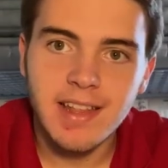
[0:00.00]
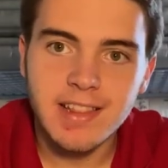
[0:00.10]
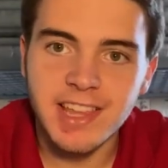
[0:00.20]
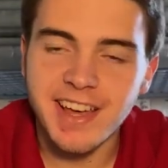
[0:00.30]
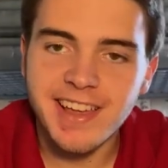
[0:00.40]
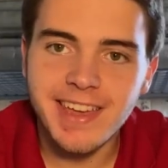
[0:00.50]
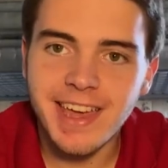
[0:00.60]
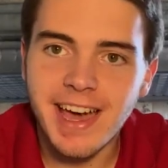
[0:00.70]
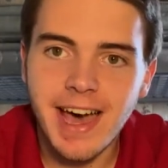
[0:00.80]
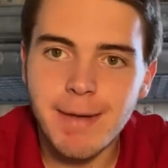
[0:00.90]
Look,
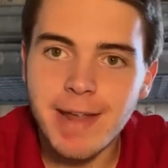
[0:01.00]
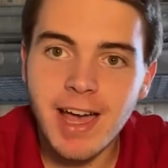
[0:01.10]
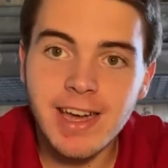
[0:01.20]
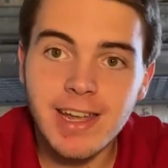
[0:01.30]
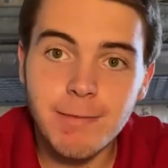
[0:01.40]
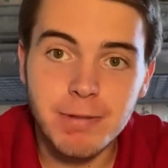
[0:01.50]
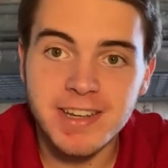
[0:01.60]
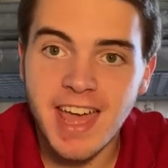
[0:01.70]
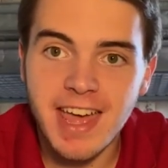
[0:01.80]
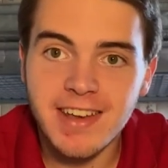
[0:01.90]
I'm not going to
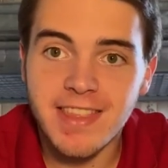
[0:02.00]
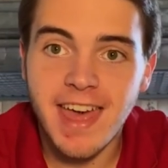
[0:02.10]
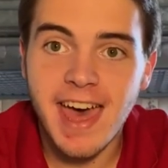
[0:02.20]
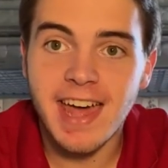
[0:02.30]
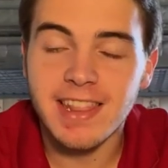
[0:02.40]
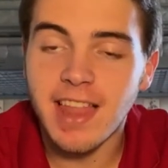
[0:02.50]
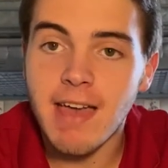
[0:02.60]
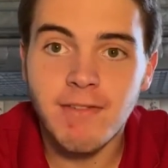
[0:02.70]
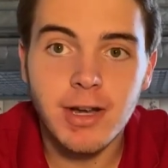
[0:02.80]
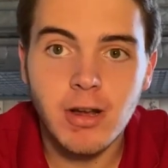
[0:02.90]
pretend that
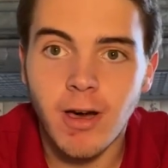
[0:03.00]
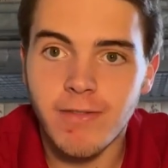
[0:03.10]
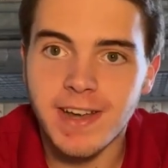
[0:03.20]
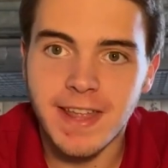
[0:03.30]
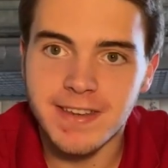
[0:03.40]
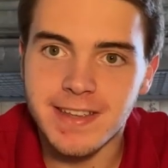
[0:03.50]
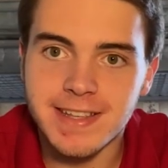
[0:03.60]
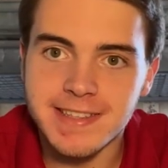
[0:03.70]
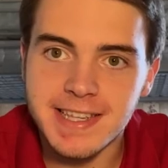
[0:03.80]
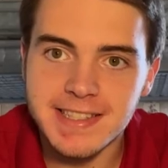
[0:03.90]
life under COVID 19
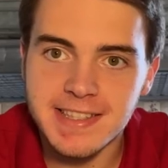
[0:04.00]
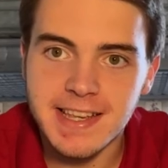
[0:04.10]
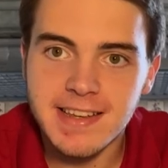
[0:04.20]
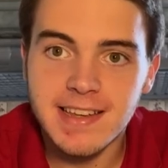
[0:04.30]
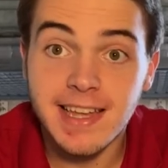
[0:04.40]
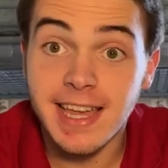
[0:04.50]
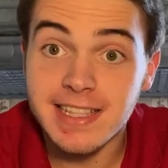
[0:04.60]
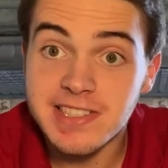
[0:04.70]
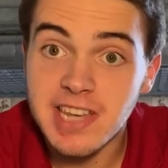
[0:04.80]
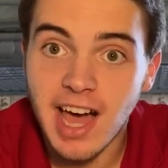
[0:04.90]
is easy.
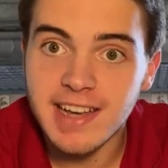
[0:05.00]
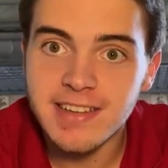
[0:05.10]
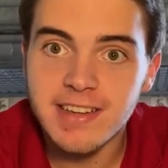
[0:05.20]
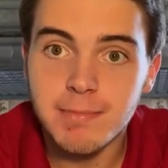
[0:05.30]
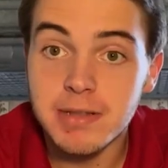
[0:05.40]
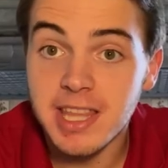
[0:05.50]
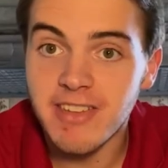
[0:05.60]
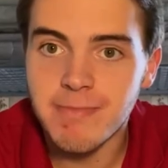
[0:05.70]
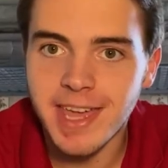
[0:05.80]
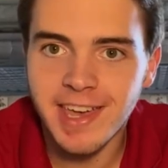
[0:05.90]
It's not,
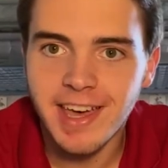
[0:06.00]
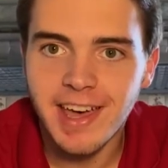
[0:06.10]
believe me.